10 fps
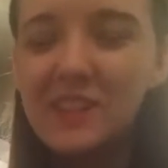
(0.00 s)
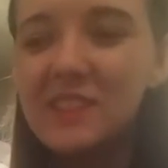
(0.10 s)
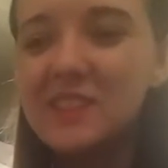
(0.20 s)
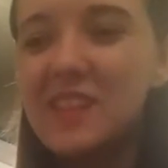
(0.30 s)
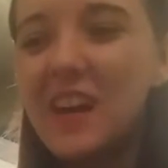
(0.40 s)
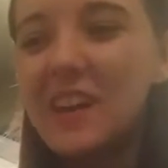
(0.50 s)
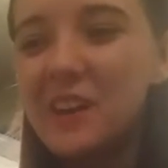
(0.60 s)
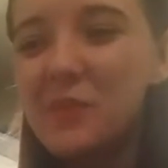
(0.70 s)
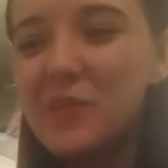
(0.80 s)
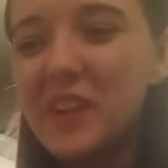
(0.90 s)
It does not
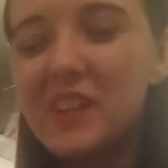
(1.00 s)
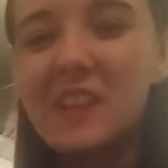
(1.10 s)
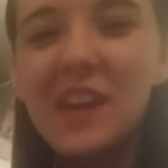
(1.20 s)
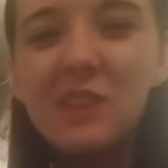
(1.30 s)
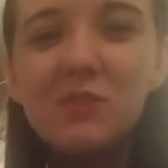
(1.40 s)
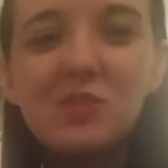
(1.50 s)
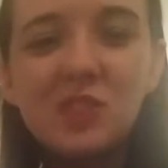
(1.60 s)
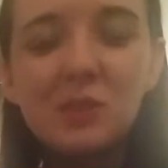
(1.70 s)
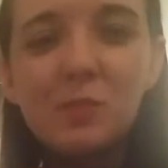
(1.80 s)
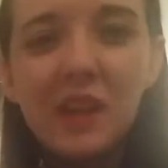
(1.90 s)
help because I don't
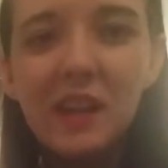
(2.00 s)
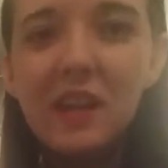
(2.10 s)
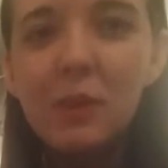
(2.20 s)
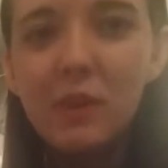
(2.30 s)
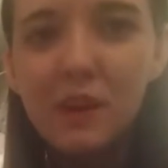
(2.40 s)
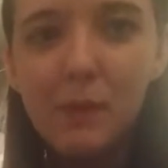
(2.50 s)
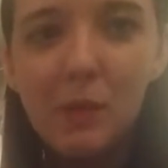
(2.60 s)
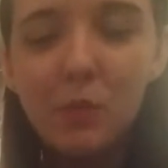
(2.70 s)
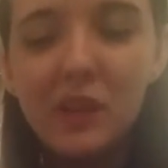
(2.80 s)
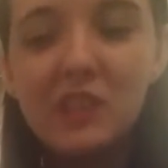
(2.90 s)
just pick it up.
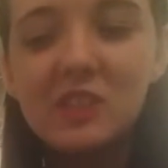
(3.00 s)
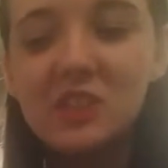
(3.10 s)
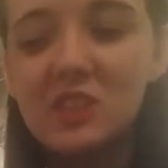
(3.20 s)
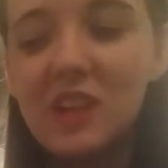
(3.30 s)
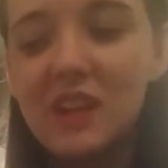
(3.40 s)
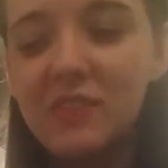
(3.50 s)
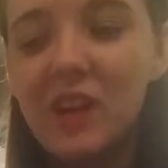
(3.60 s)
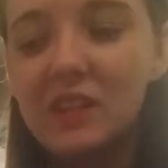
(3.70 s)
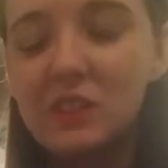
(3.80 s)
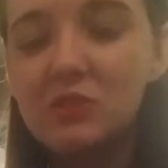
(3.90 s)
My brain has just kind of
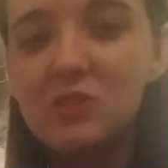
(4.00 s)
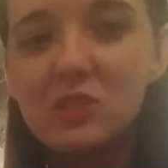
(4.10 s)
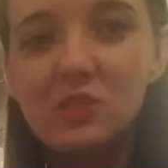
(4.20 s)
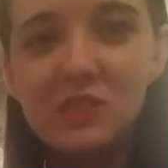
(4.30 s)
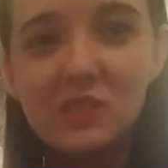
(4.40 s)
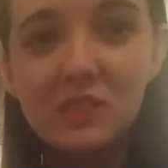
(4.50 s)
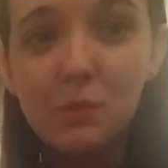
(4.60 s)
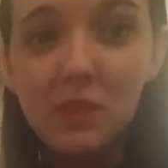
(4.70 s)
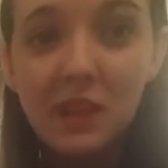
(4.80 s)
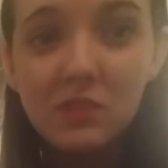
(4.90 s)
gotten used to using the
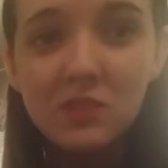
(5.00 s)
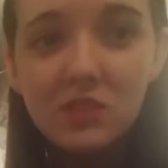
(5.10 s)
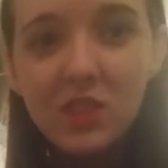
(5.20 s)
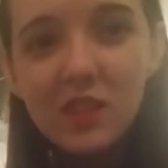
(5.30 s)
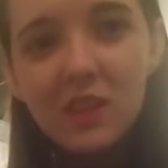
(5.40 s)
subtitles,